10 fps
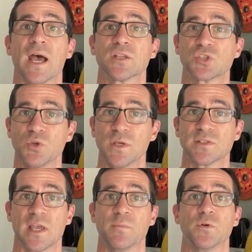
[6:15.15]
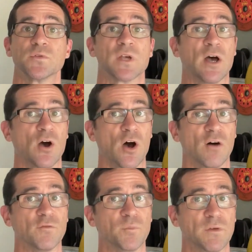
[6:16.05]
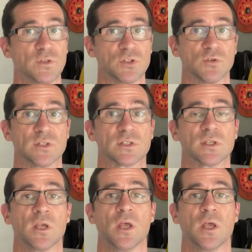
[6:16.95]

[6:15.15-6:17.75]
are 2 examples of pivot joints.